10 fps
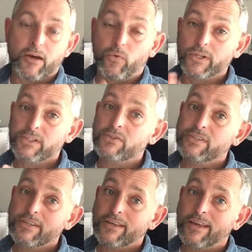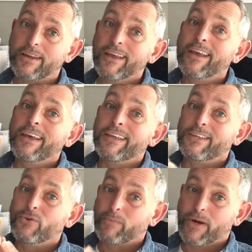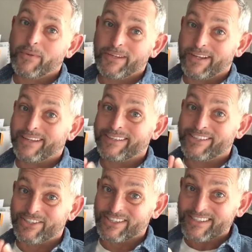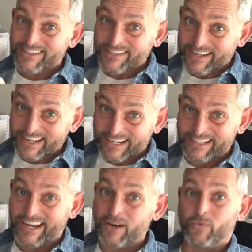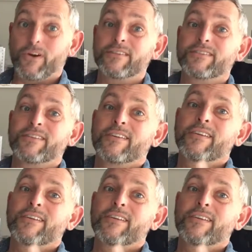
Once you see that, you will probably get just as excited as I was